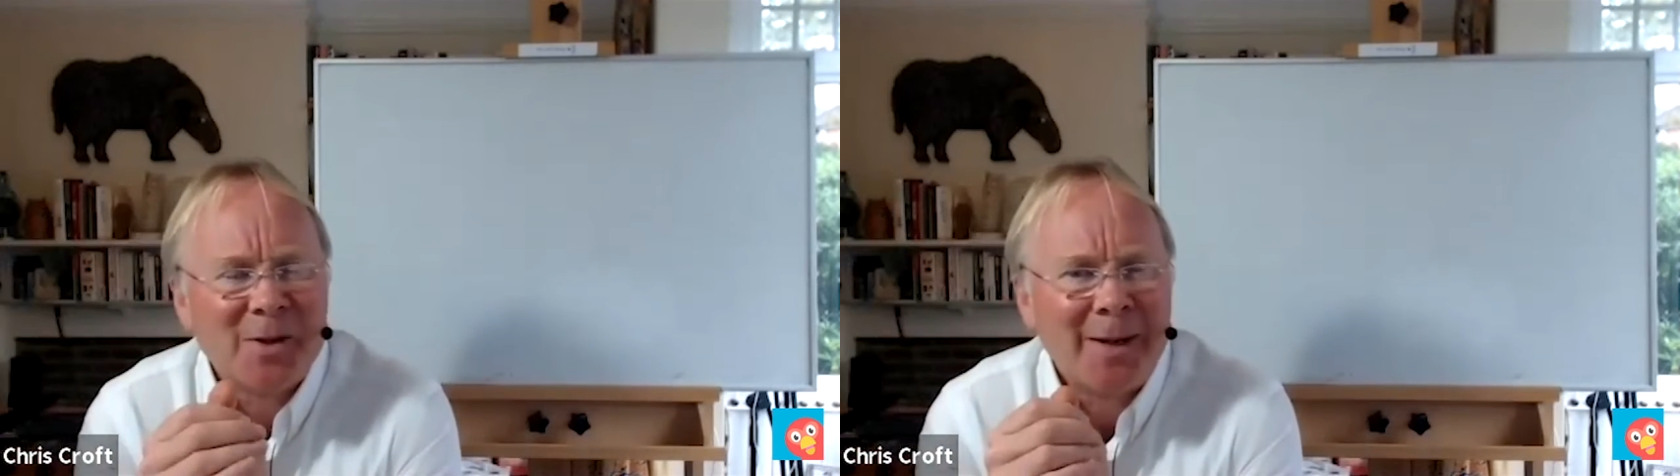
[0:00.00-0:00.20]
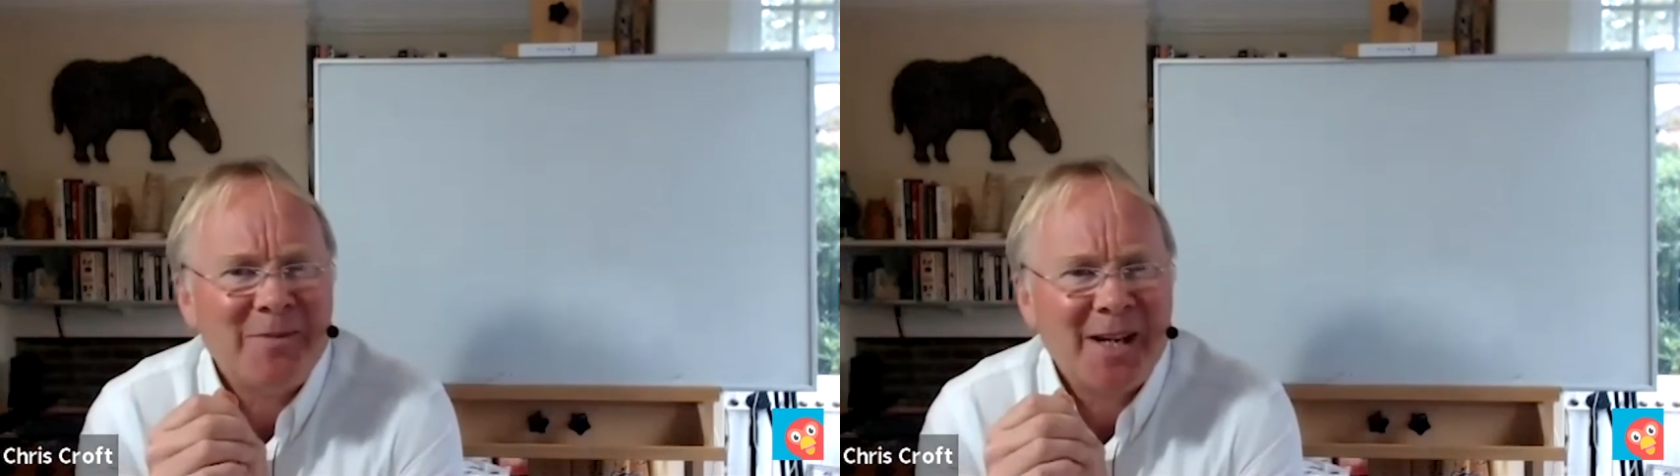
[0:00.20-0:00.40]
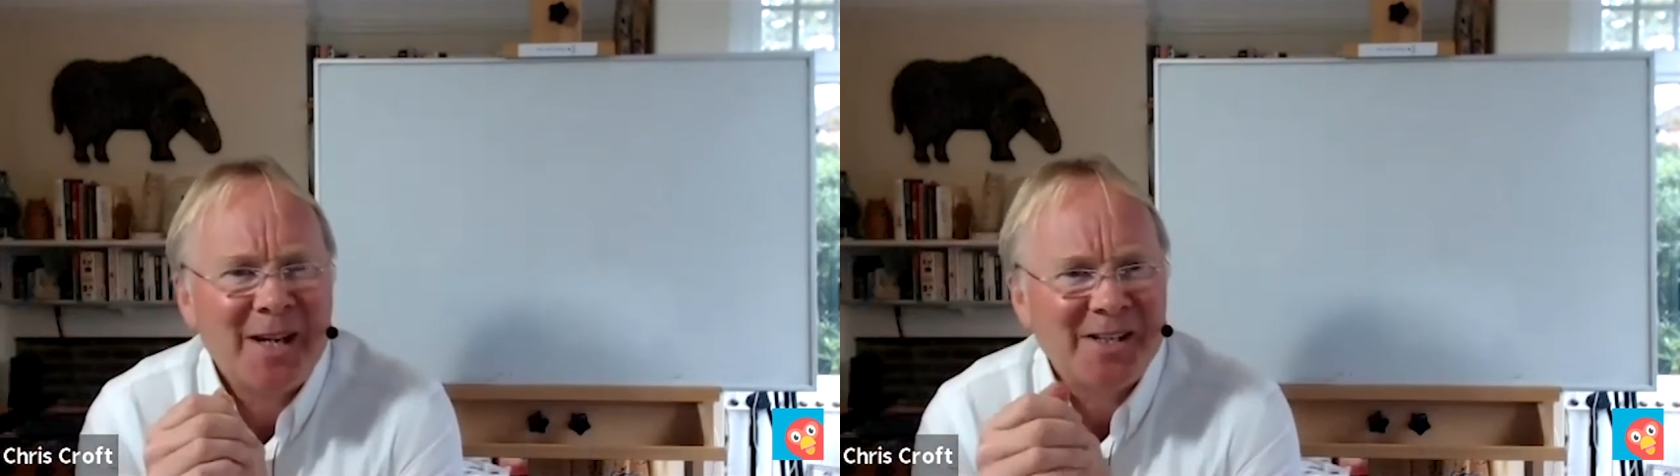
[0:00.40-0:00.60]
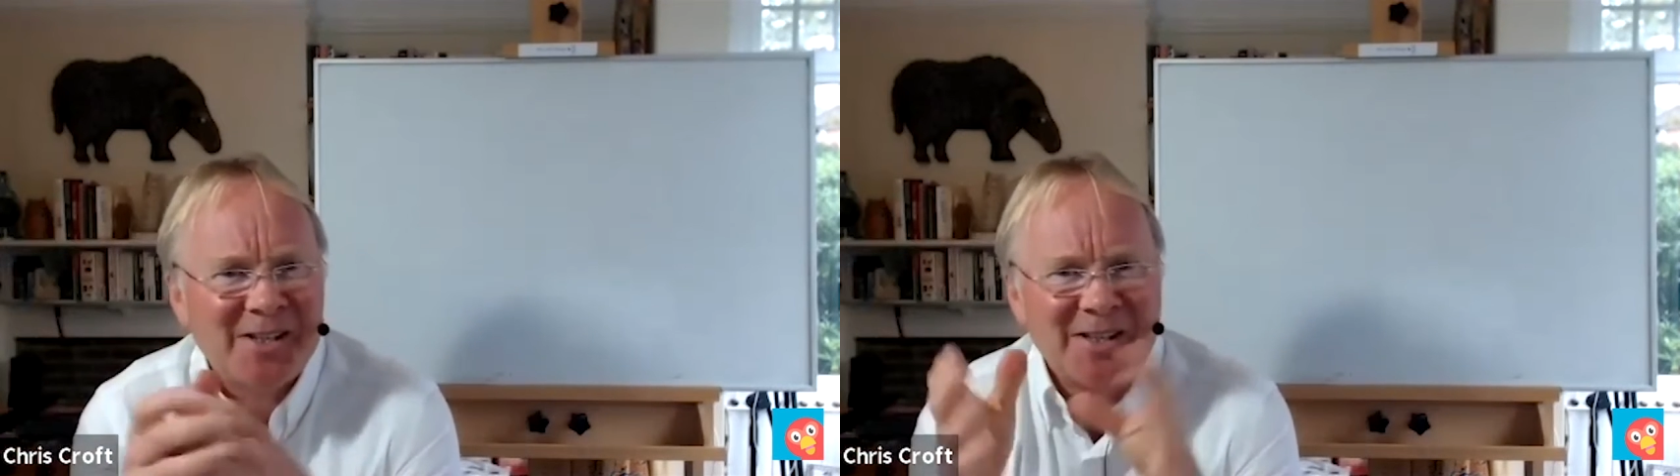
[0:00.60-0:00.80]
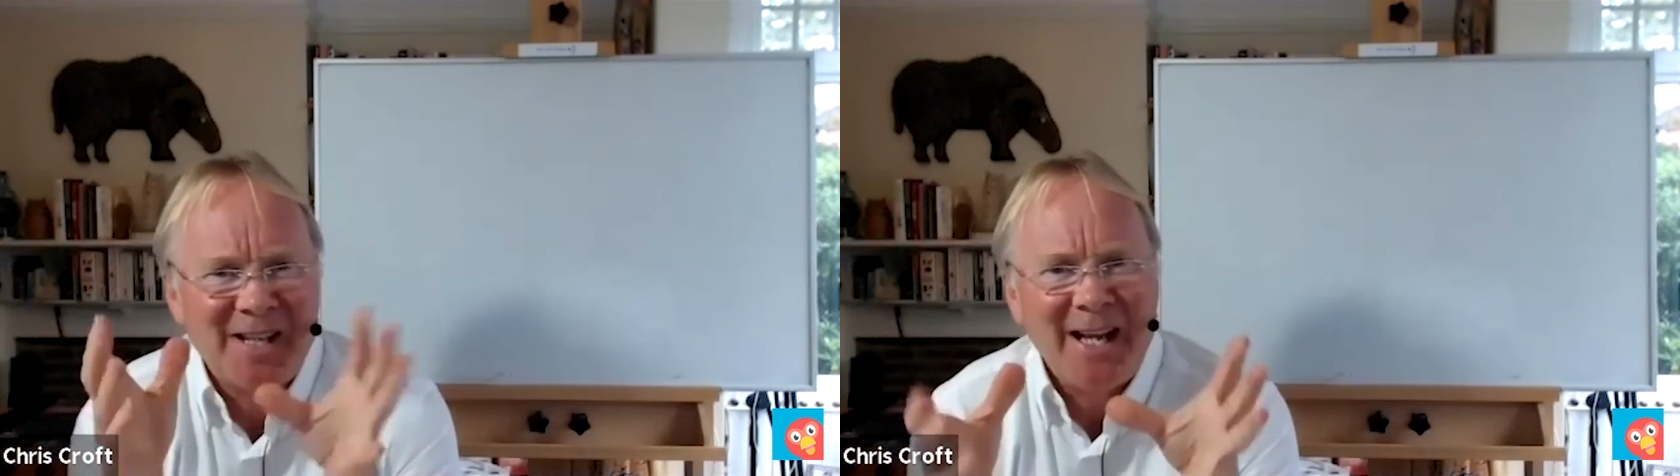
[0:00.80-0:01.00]
So I'm tending to
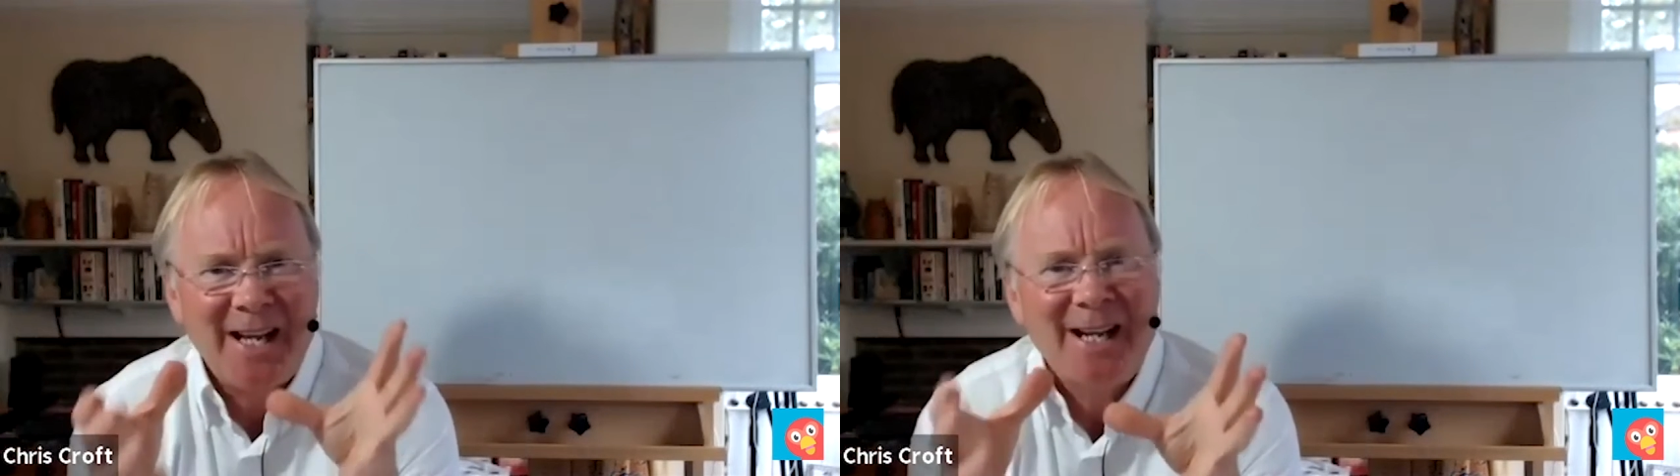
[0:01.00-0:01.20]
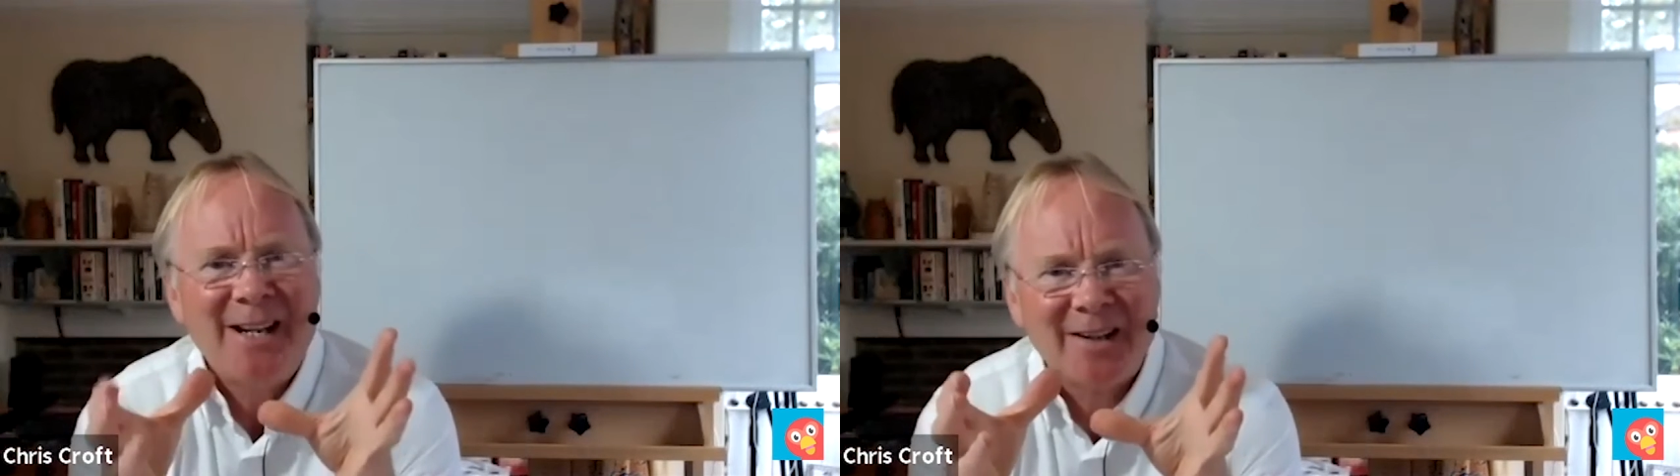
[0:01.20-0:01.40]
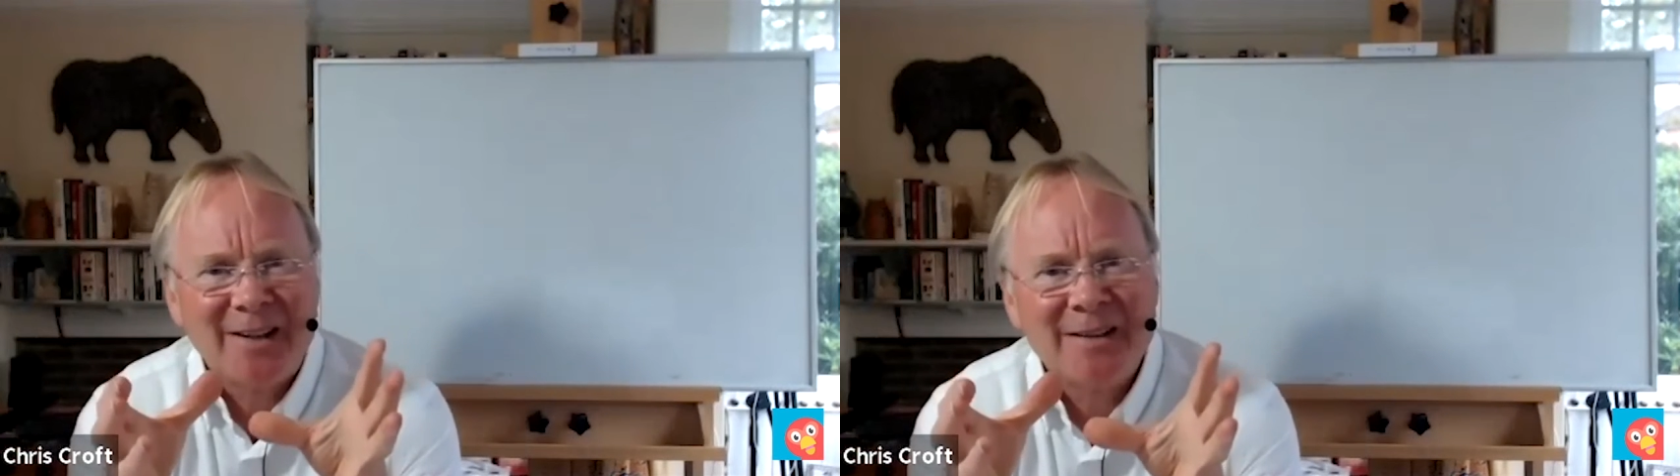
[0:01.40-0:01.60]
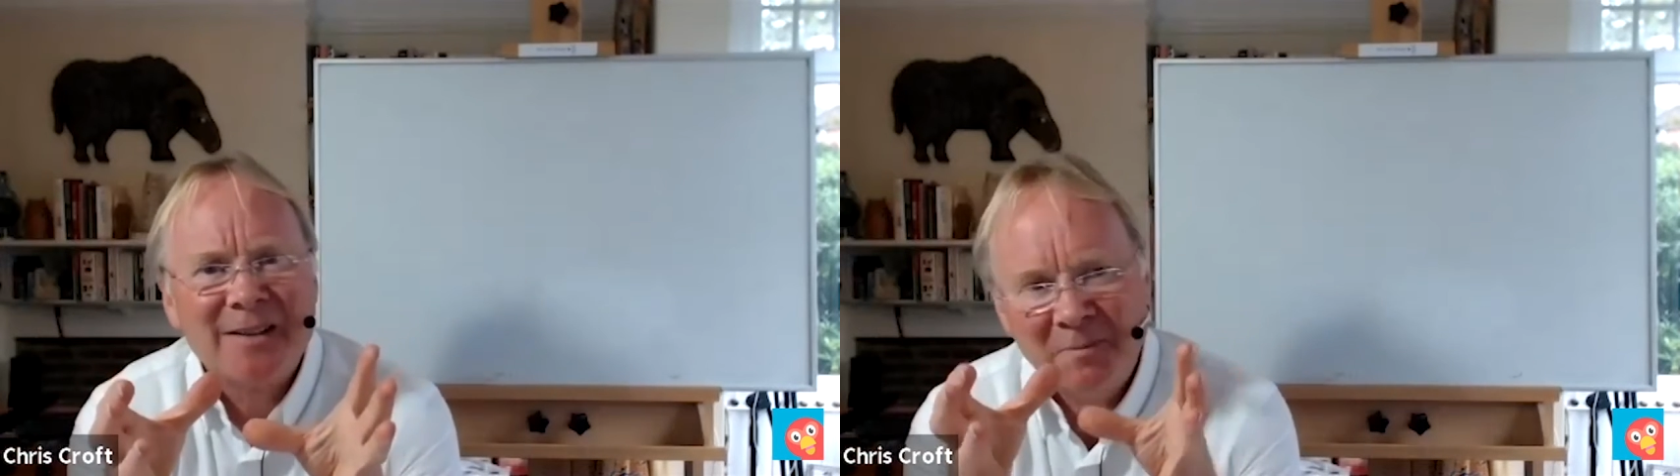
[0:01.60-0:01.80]
stay in England,